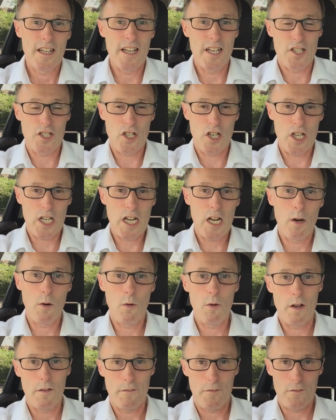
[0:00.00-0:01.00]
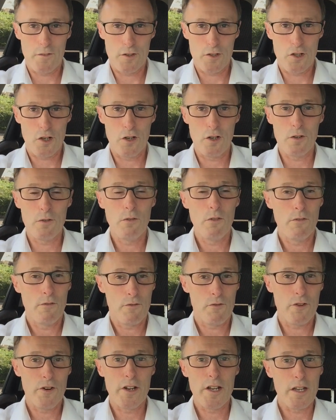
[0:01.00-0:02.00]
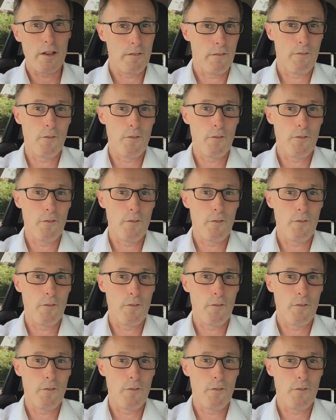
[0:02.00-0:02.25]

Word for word: it's going to come up with 2, 3,